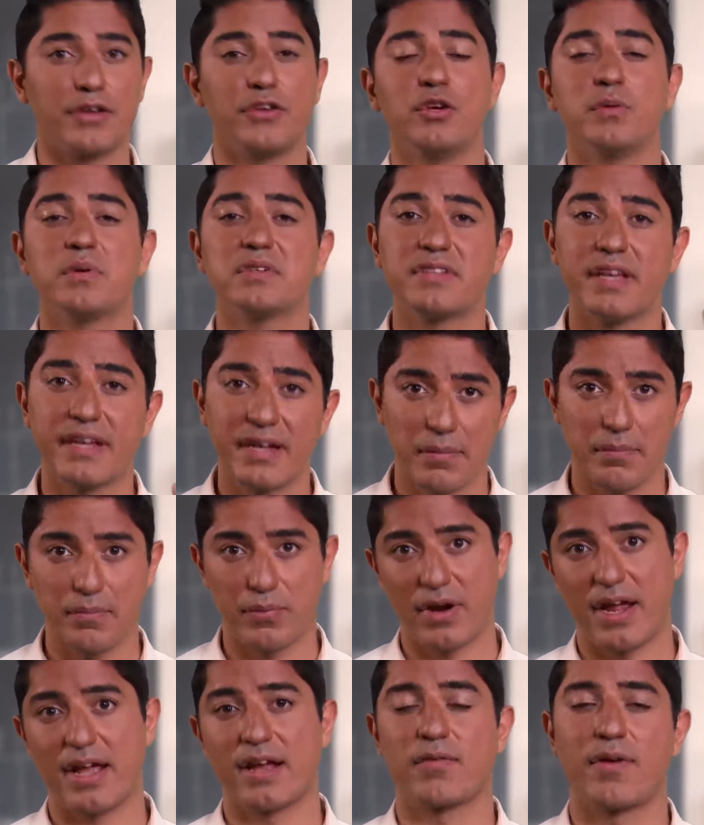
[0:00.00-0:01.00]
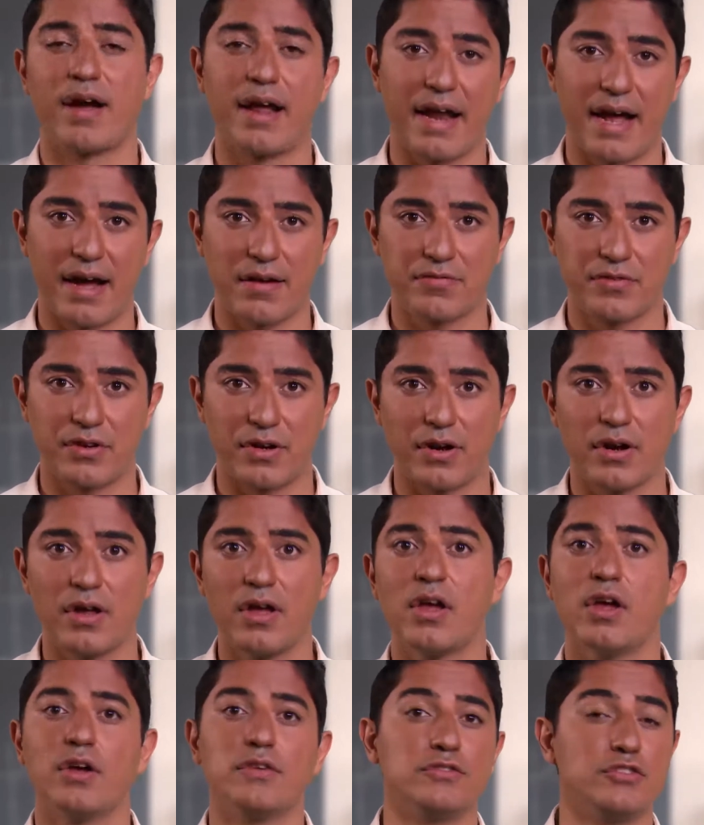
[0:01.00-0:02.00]
you will take a break right after.
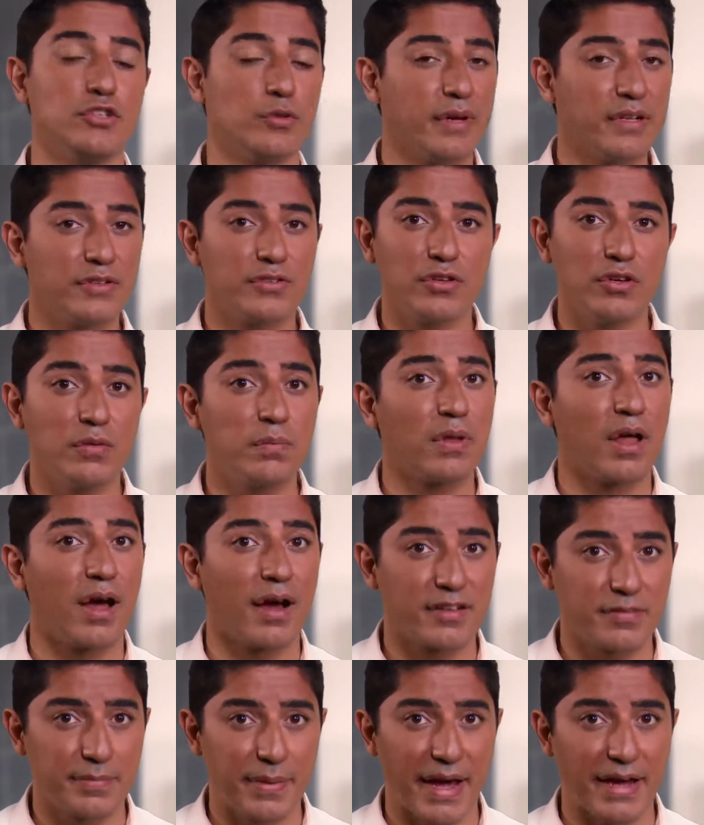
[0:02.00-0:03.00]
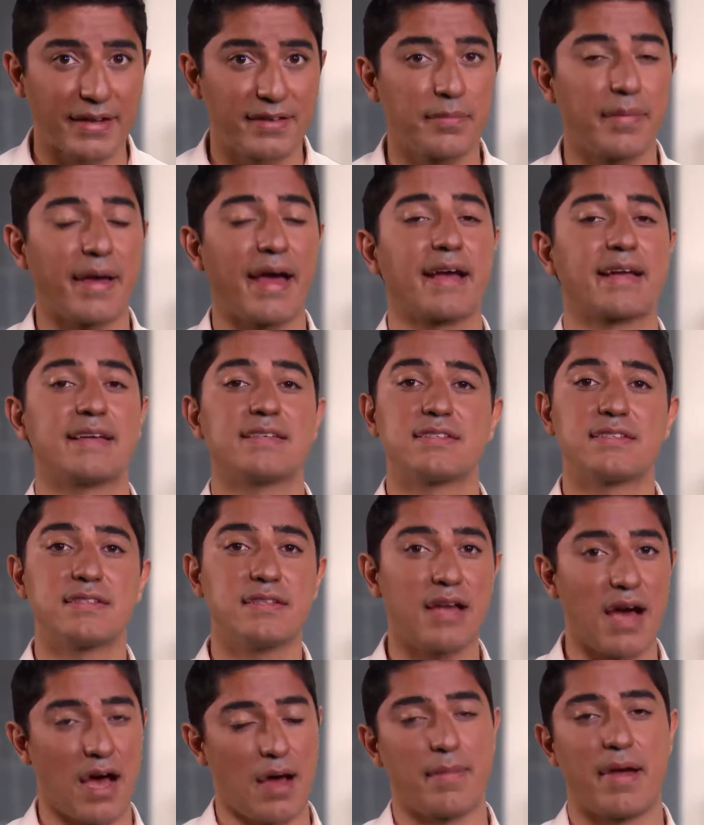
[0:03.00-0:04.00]
Doing 2 blocks back to back is
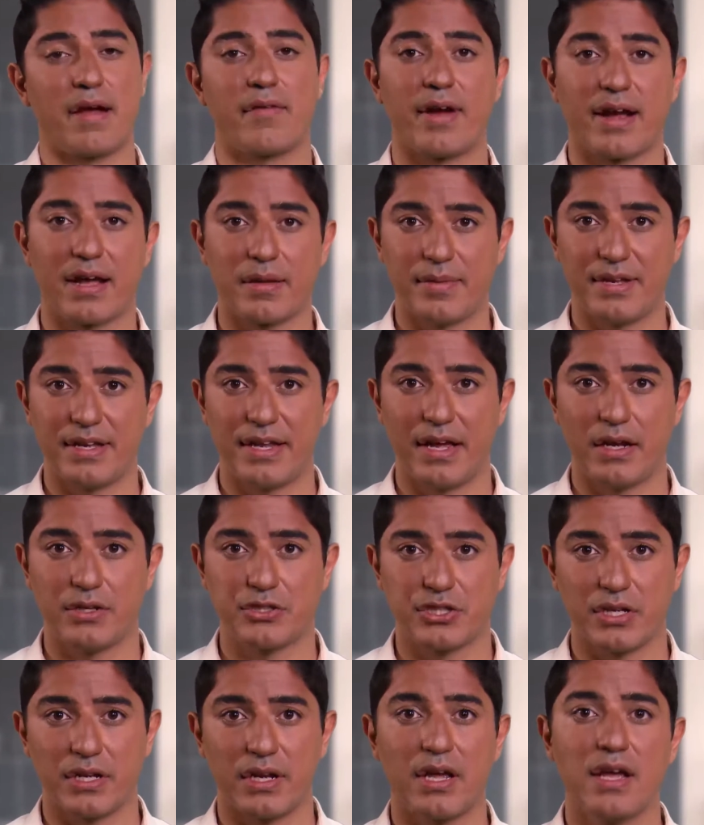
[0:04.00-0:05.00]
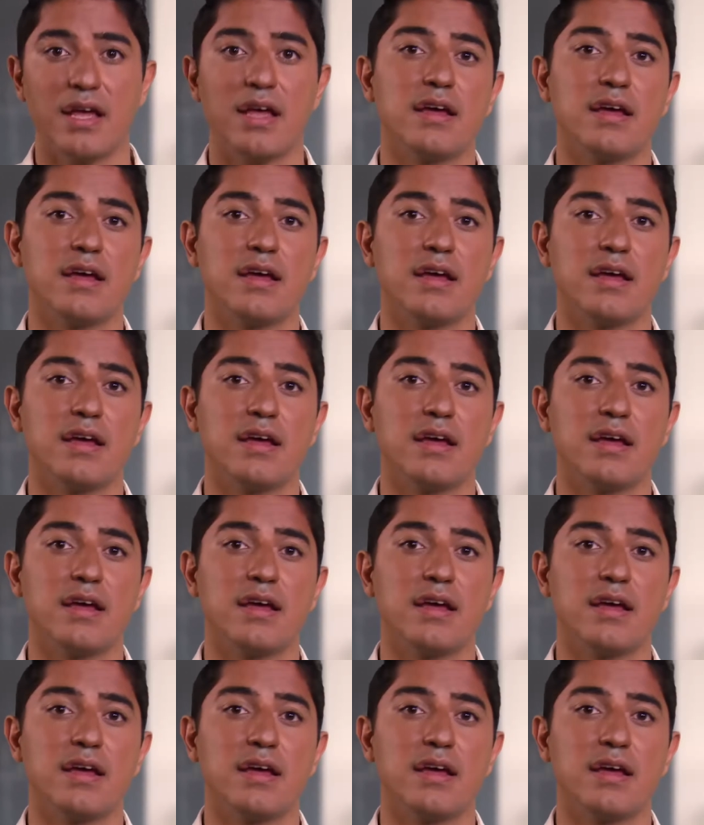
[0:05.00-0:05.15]
not my recommendation.